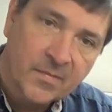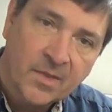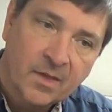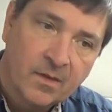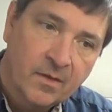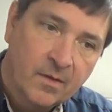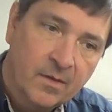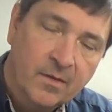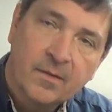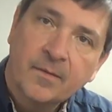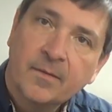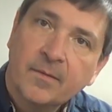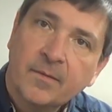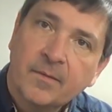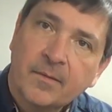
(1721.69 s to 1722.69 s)
And that even goes
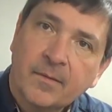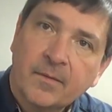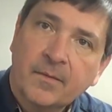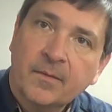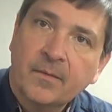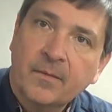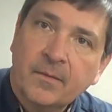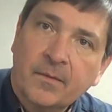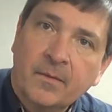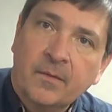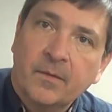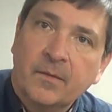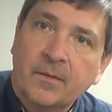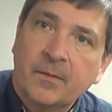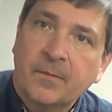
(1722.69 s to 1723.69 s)
for the newer shit like
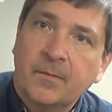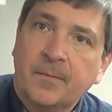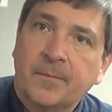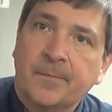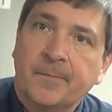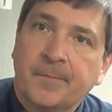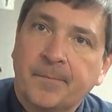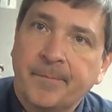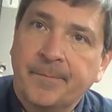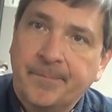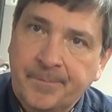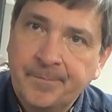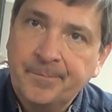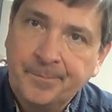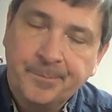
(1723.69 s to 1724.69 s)
the F&Fs.
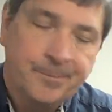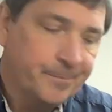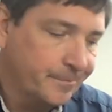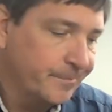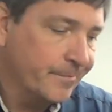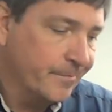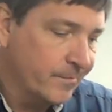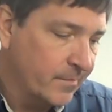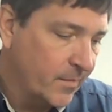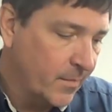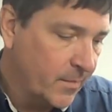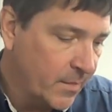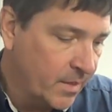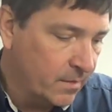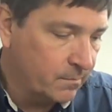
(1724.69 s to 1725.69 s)
Boy, they're
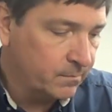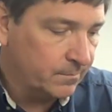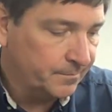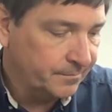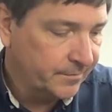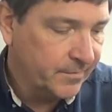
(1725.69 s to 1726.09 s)
after you, Ray.